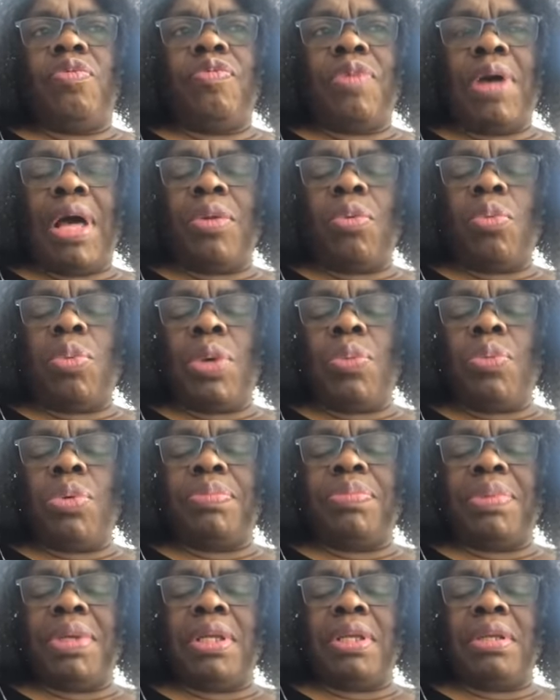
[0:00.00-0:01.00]
Father, we
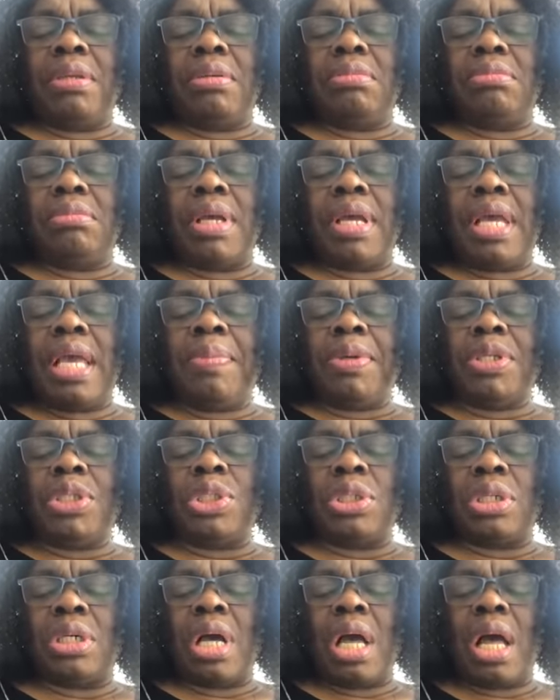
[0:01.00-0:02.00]
would be able
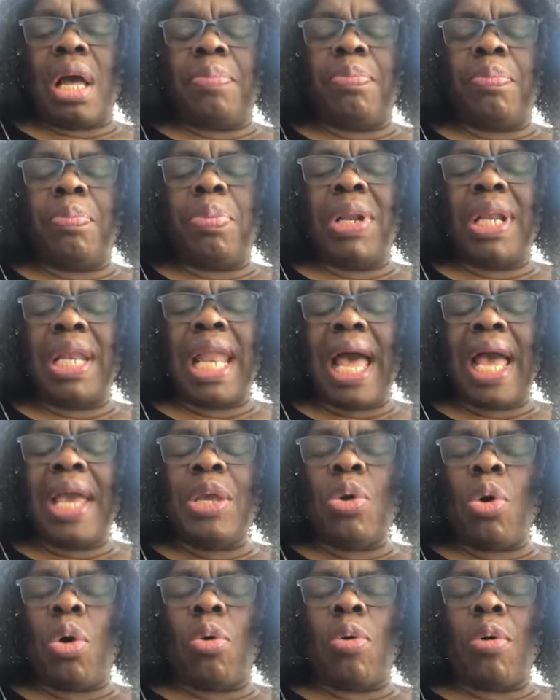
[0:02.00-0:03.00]
to apply
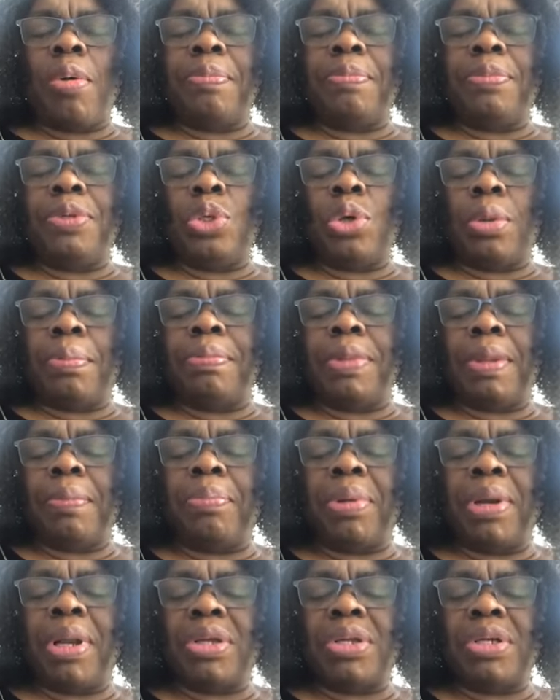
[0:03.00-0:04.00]
the
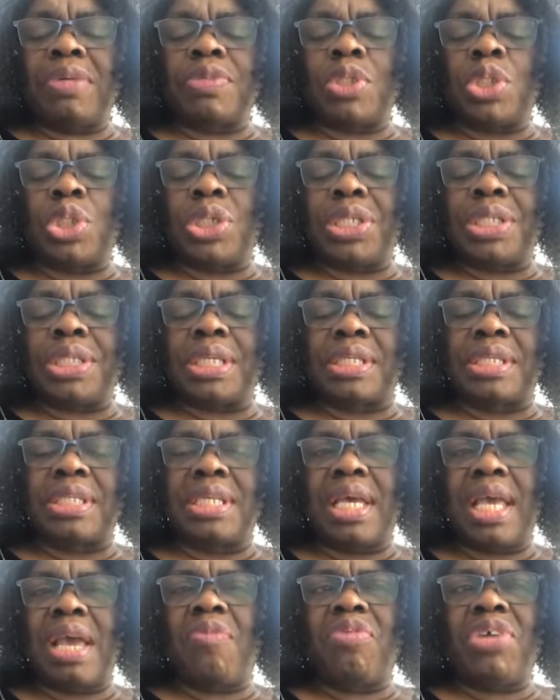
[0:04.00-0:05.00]
blood of Jesus
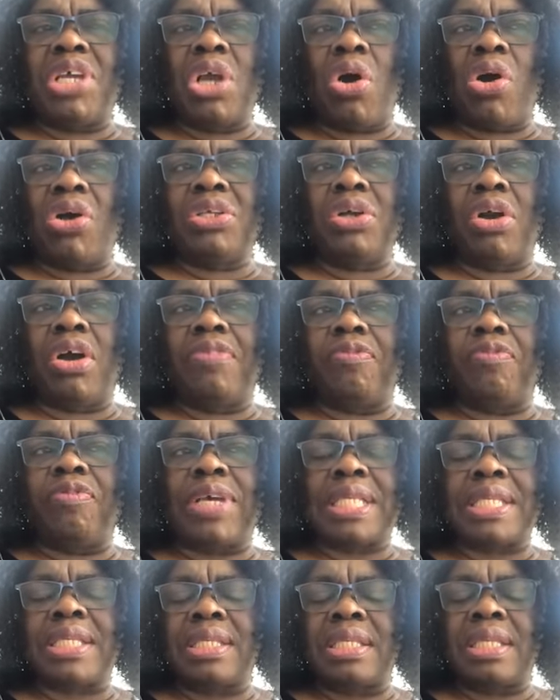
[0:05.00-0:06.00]
to every
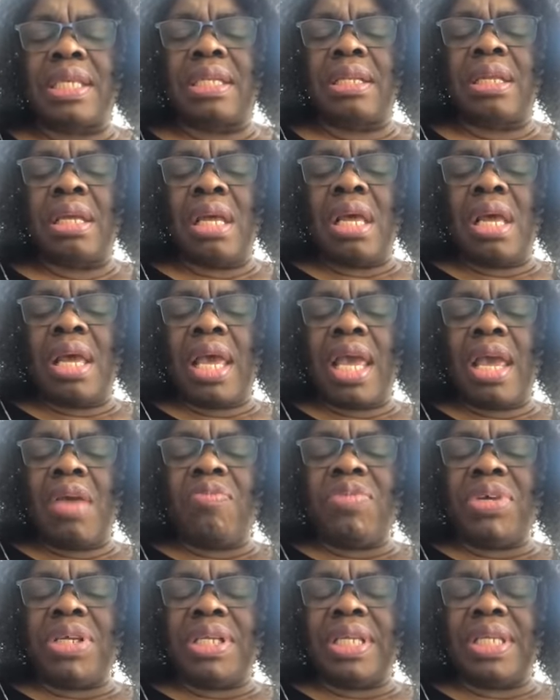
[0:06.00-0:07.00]
unconfessed sin,
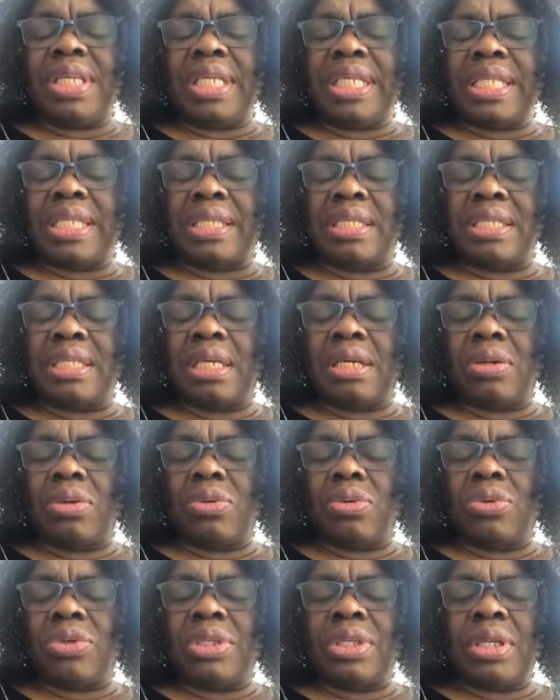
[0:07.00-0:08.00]
every listener,
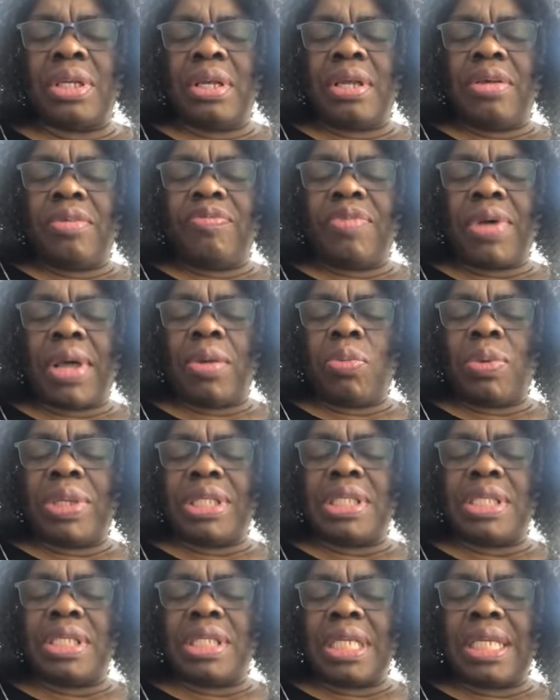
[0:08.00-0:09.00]
God, Father,
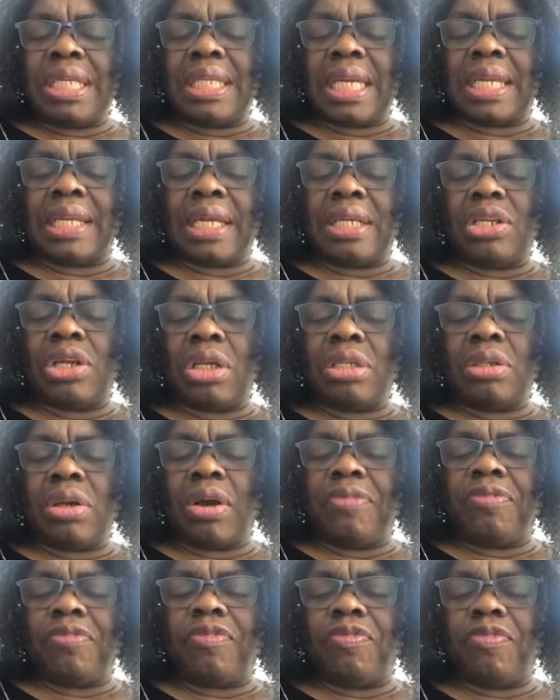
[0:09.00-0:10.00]
with sin that are not
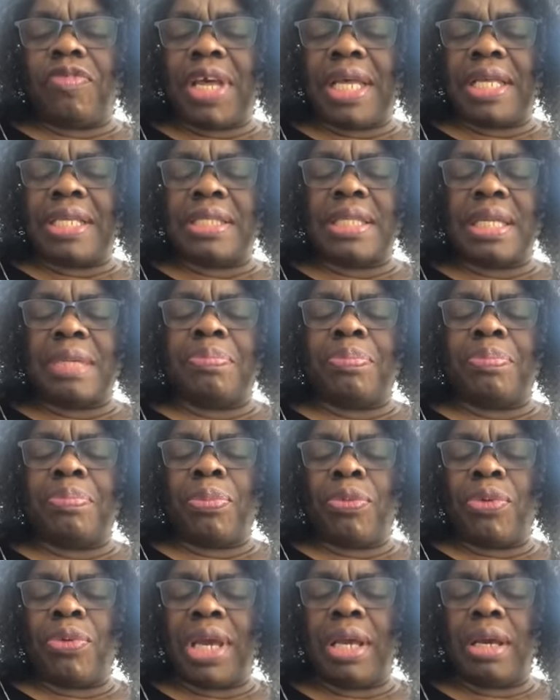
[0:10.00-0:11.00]
confessed, that
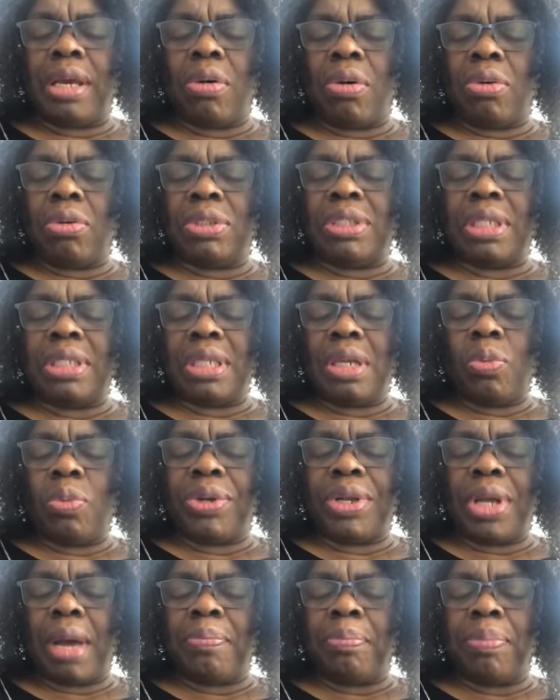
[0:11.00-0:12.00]
pray, God, that they
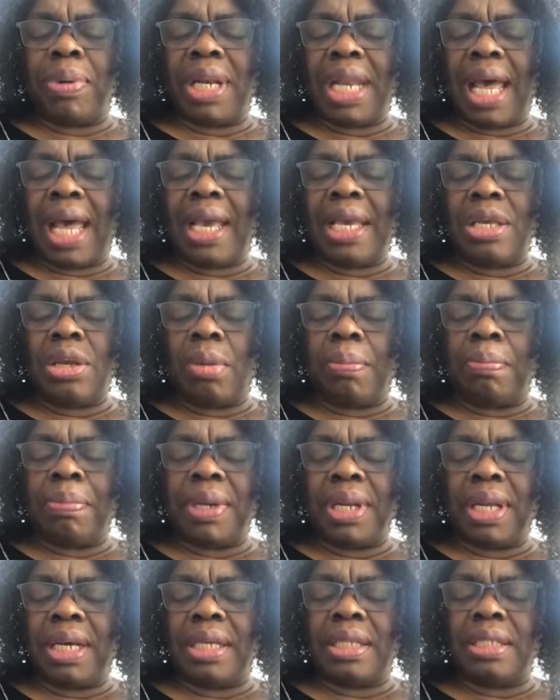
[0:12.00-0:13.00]
would apply your
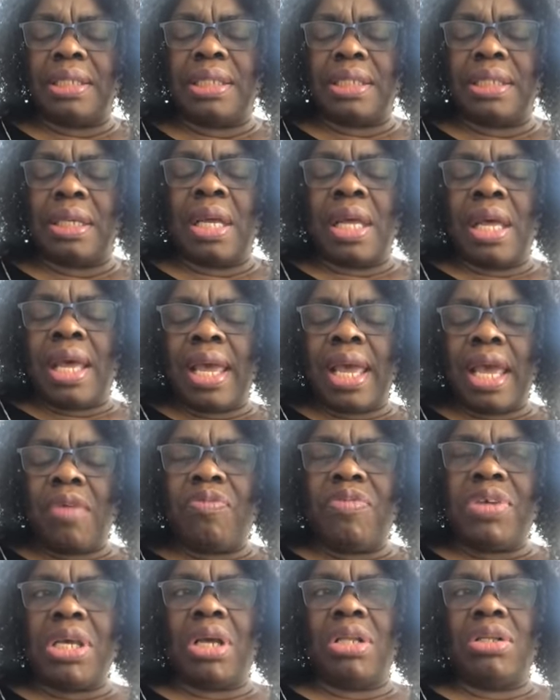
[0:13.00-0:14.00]
blood to
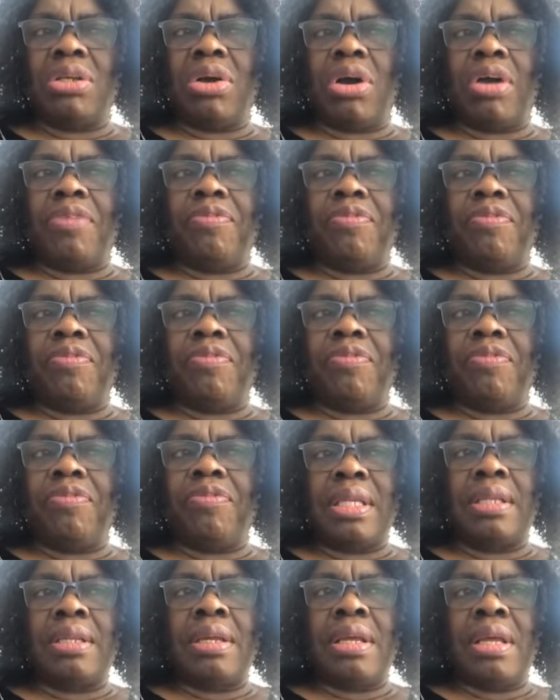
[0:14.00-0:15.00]
every unconfessed
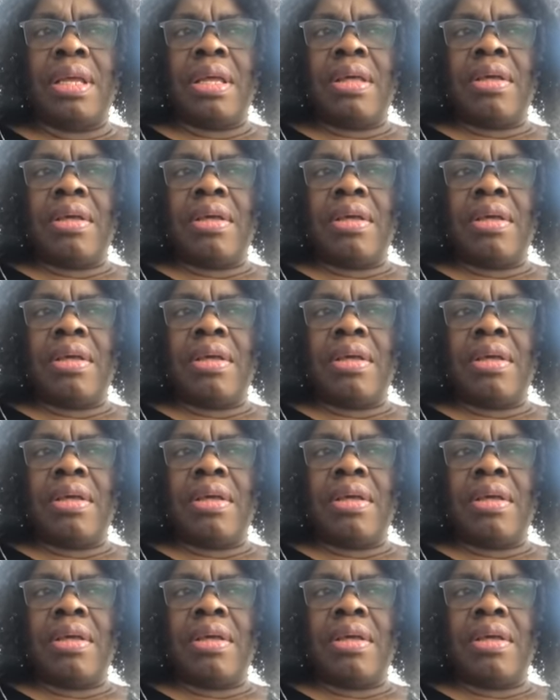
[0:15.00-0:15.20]
sin.